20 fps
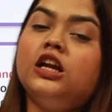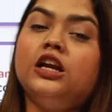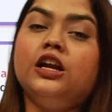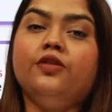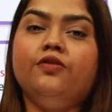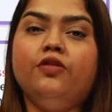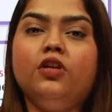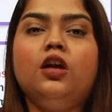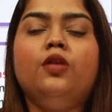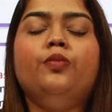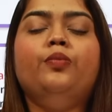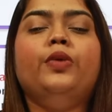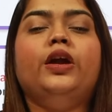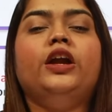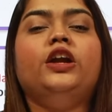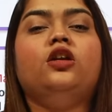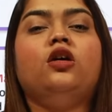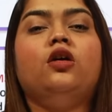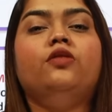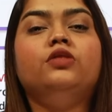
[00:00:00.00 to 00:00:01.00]
the
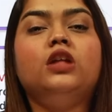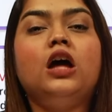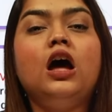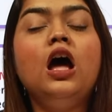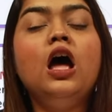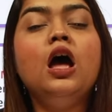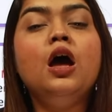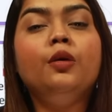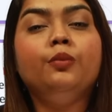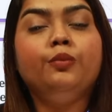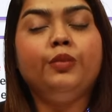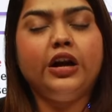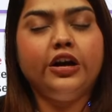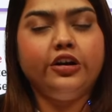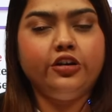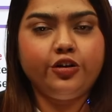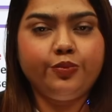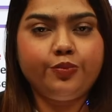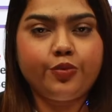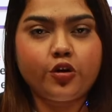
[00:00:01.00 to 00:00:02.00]
development of the
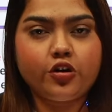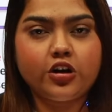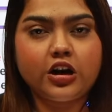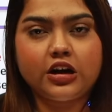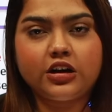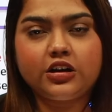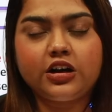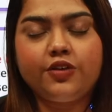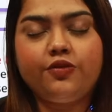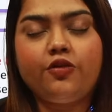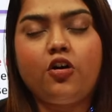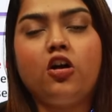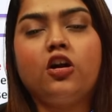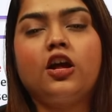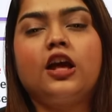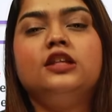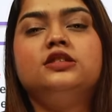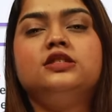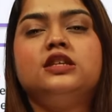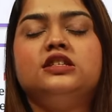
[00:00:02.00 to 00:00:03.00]
male reproductive
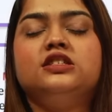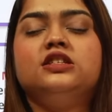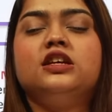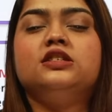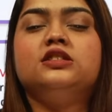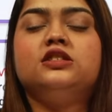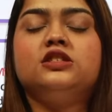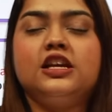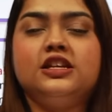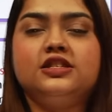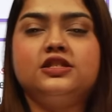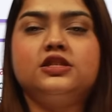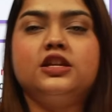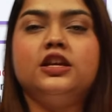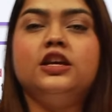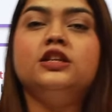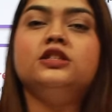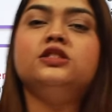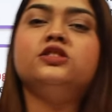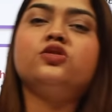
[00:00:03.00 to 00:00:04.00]
organs such as
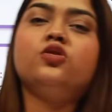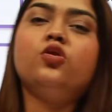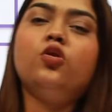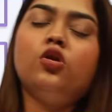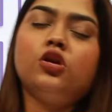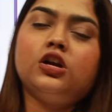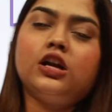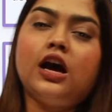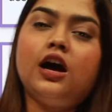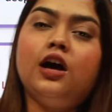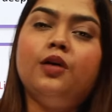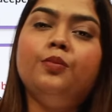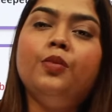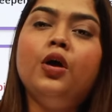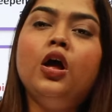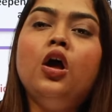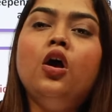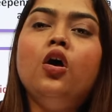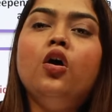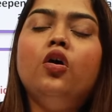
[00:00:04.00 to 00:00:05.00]
testes, scrotum,
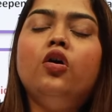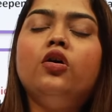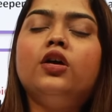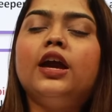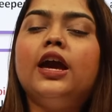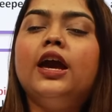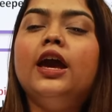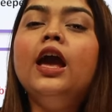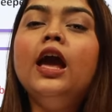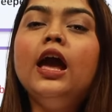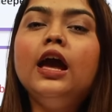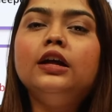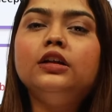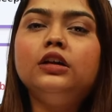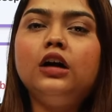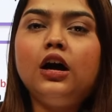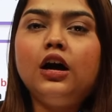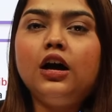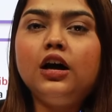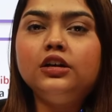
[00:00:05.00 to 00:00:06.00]
okay,
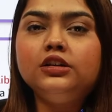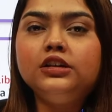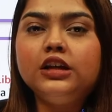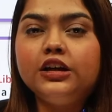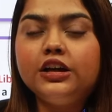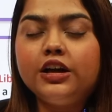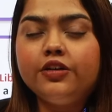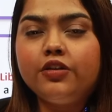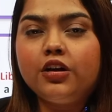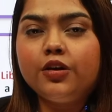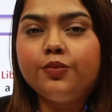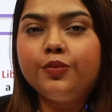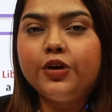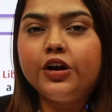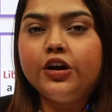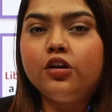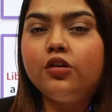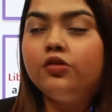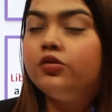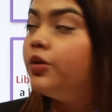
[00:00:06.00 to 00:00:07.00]
then
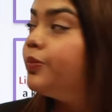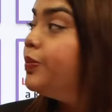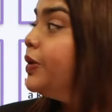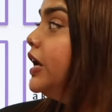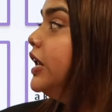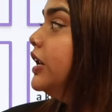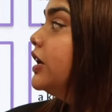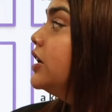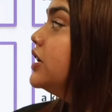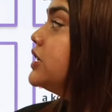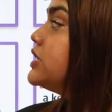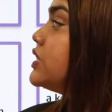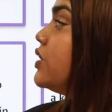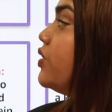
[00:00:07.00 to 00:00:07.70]
development of the penis.